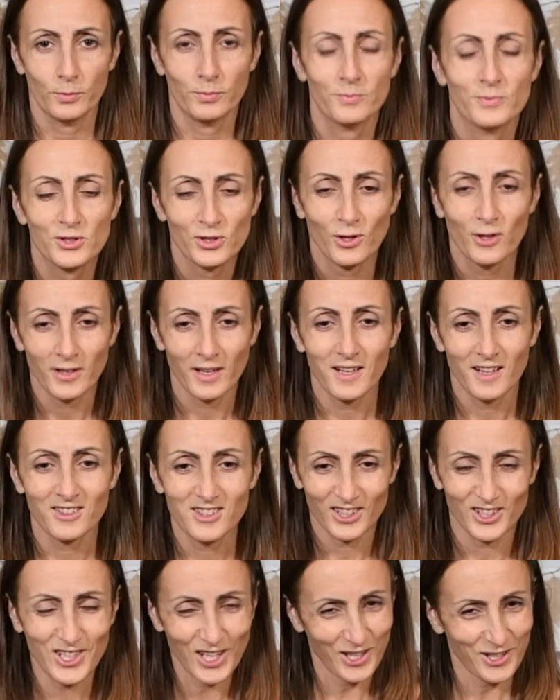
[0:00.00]
Sorry, I get
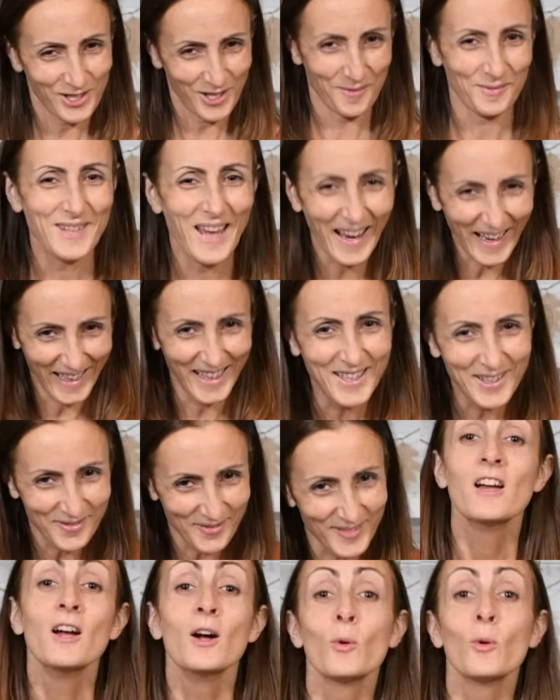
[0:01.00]
the shakes sometimes.